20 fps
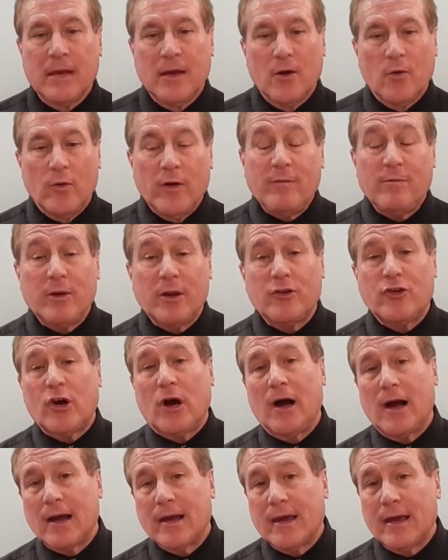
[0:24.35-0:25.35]
We've been
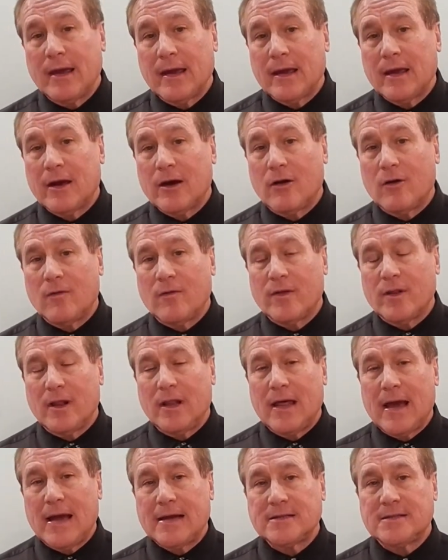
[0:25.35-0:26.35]
talking over the
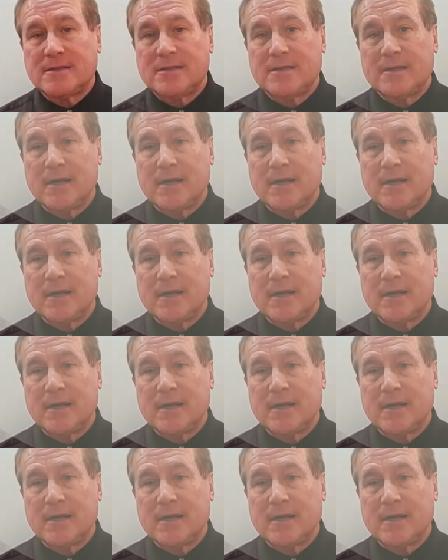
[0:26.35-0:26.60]
last